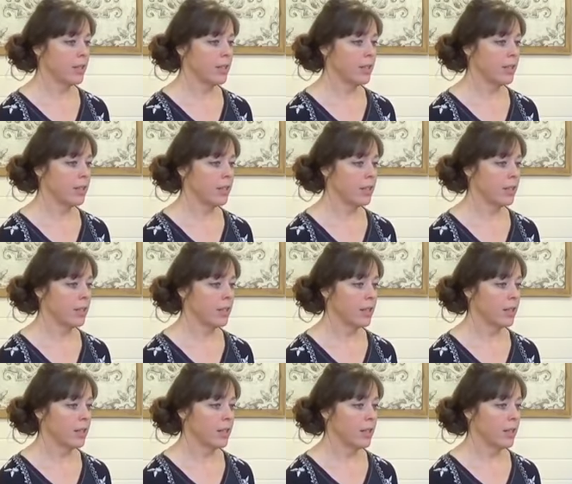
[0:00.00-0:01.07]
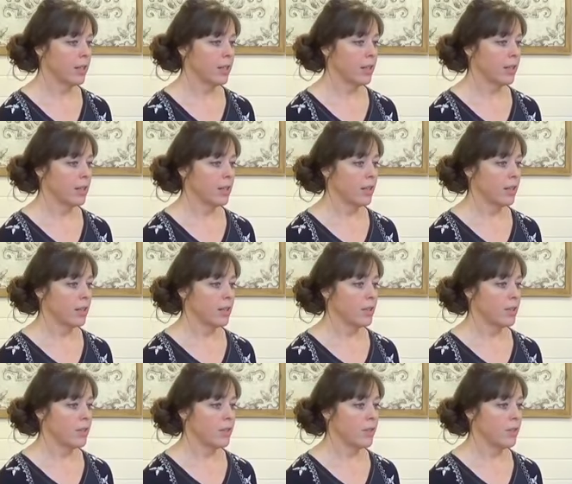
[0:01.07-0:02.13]

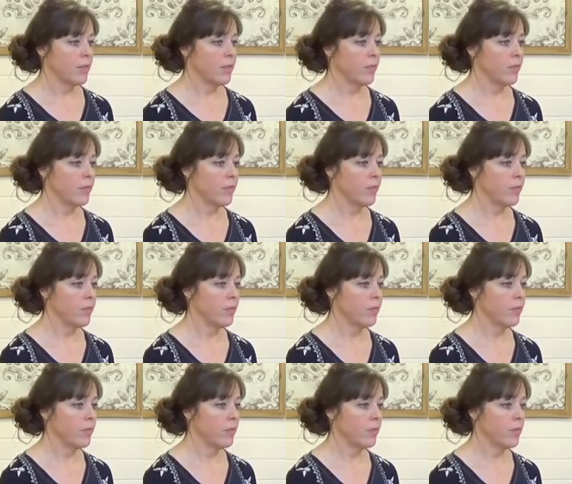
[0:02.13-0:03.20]
No one is speaking in this clip.